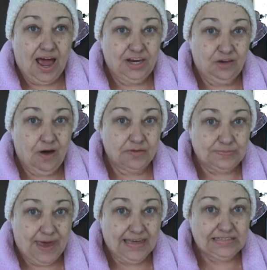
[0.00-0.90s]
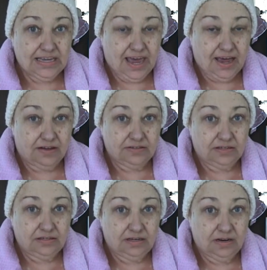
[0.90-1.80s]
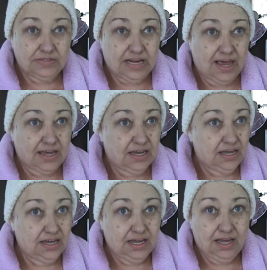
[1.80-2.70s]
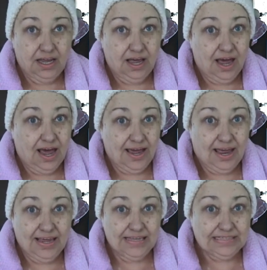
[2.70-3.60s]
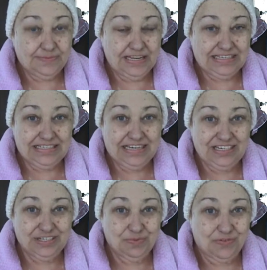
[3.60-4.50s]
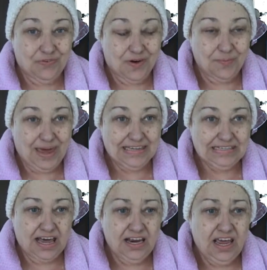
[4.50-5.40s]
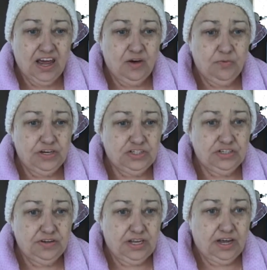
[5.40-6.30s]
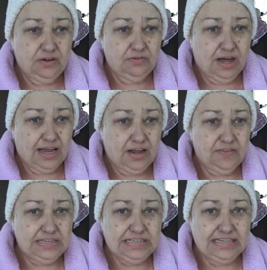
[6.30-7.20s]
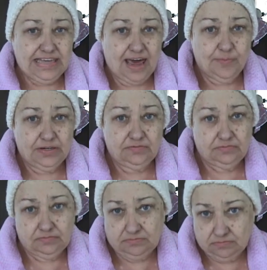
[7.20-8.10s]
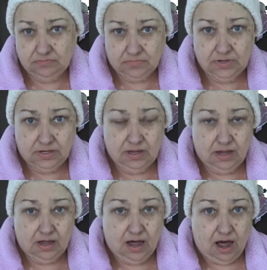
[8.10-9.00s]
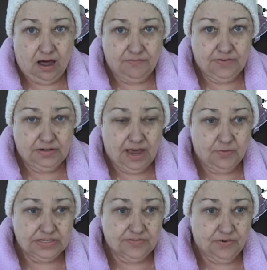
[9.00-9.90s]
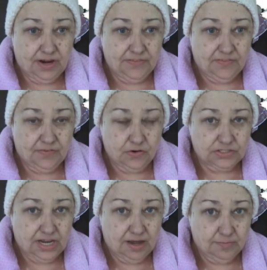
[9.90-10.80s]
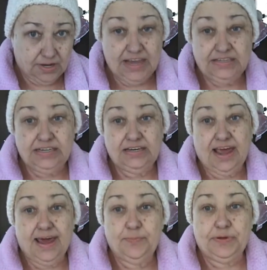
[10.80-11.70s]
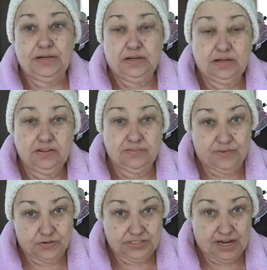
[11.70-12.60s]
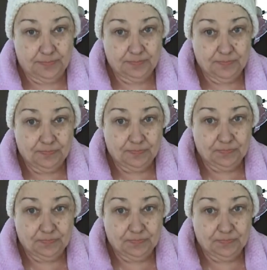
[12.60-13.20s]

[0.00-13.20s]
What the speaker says: I knew I was passing out, and it was like, I got to get somebody's attention before I pass out, which, I know these things happen often. I was afraid of it the first time, but it didn't happen the first time.